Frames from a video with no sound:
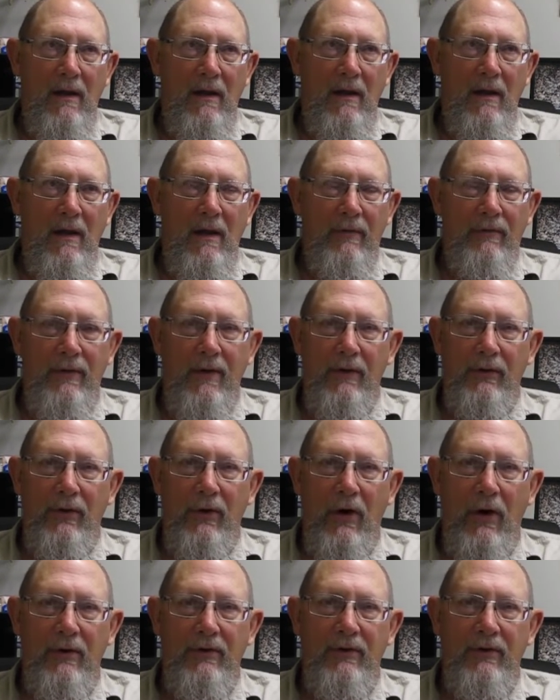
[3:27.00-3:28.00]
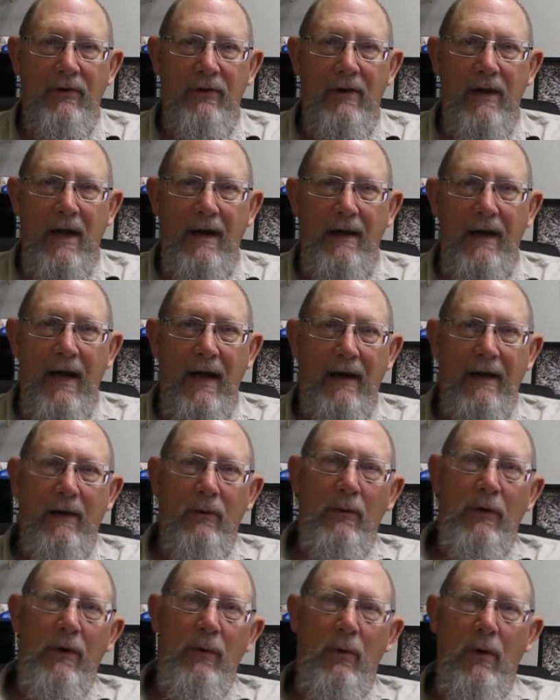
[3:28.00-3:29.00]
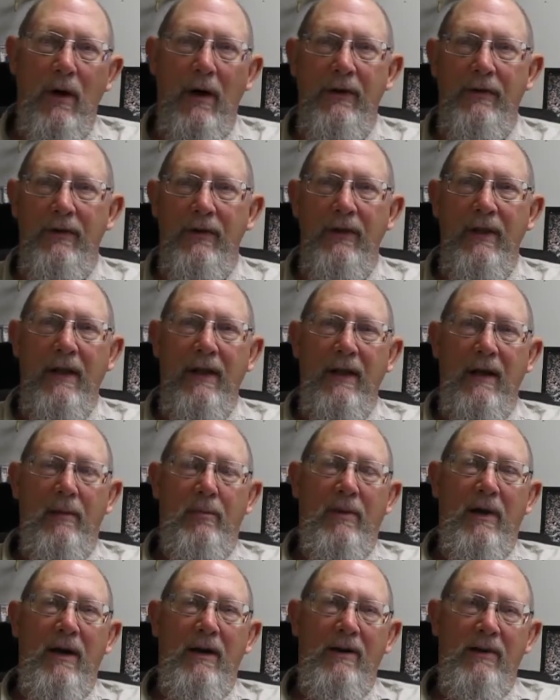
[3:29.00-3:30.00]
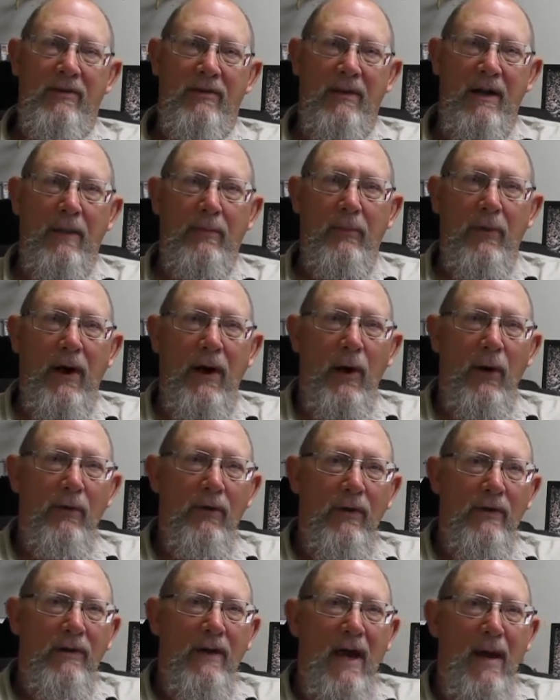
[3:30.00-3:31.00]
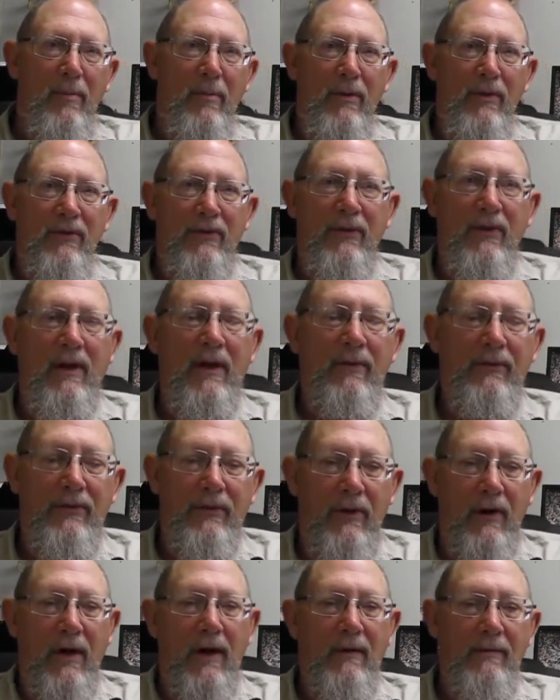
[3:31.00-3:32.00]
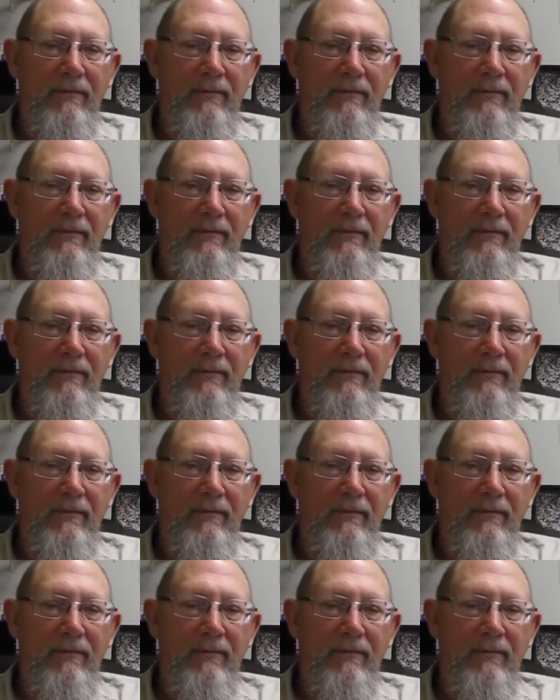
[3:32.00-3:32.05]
If those horses got down there would have wanted to, they could have probably just stepped right over the top of the stuff. So